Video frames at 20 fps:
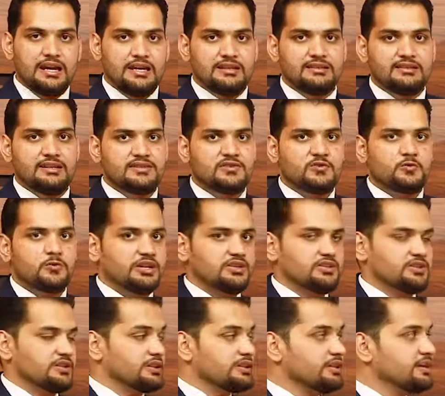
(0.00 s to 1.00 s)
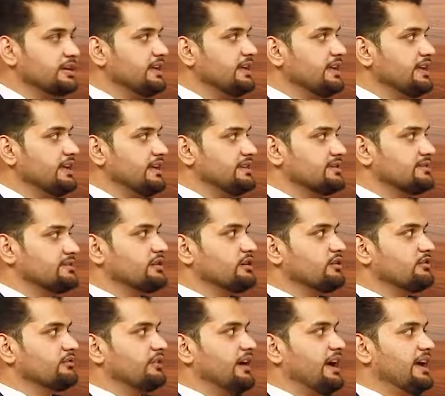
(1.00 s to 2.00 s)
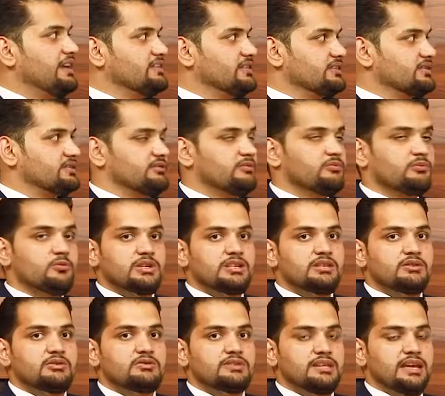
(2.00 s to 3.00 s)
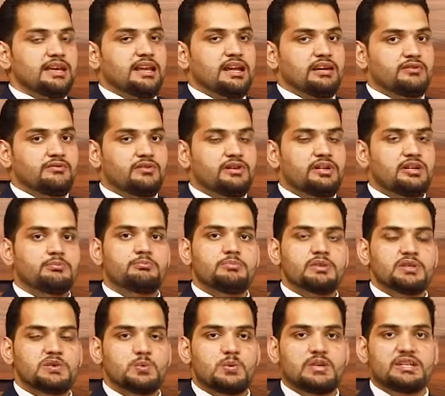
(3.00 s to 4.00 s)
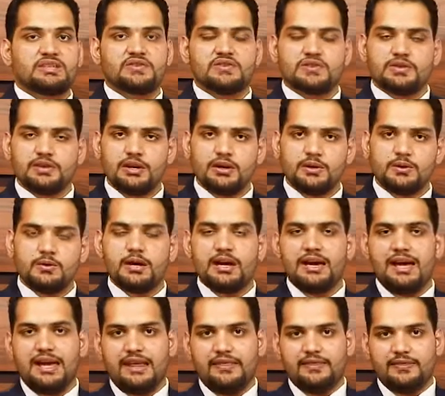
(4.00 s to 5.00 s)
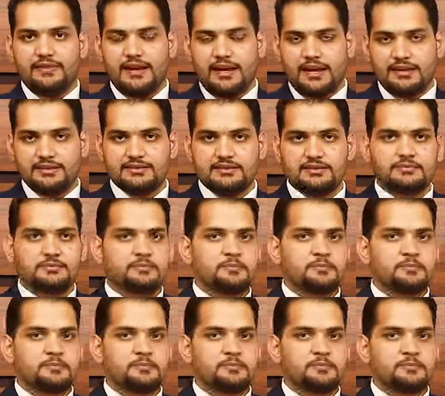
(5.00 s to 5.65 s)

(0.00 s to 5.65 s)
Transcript: In this structure, instead of adjective, we use an adverb between so and that.